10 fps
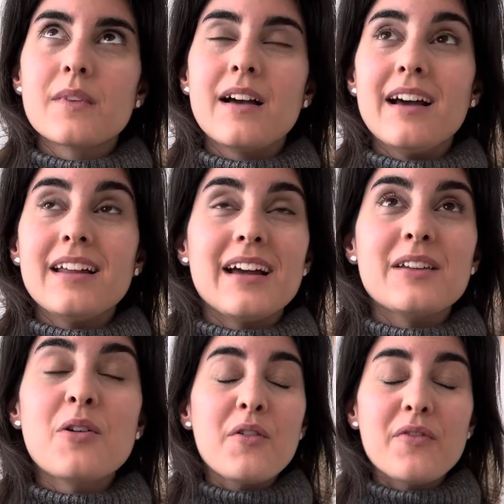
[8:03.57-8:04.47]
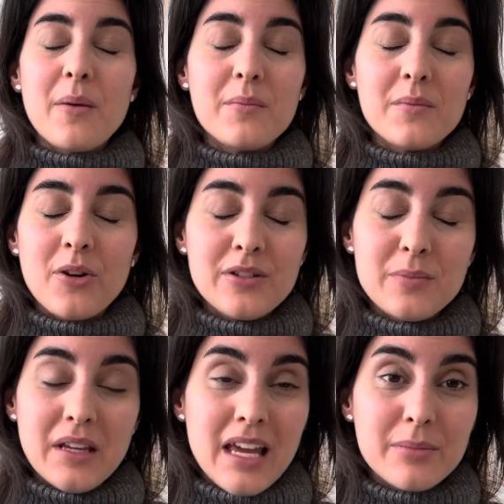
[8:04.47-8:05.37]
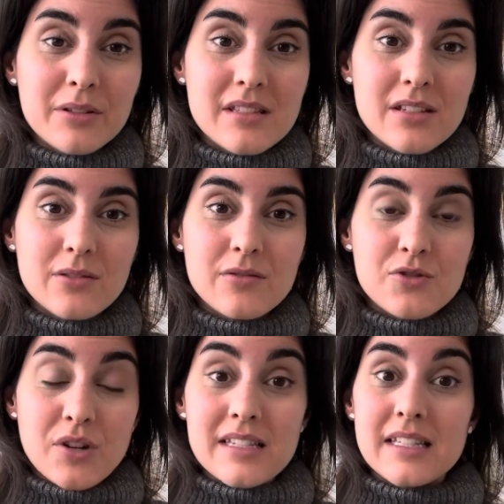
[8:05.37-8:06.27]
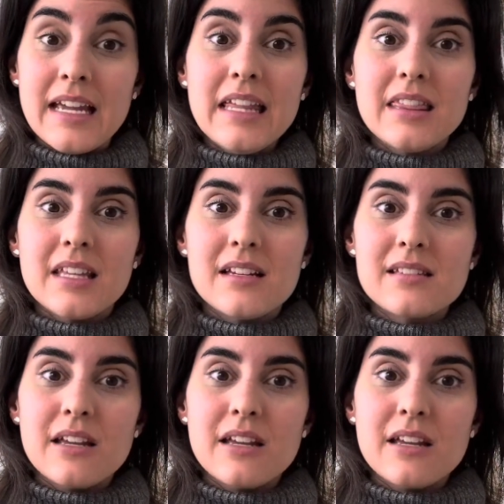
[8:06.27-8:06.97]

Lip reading: I don't if I'm going to be able to translate this.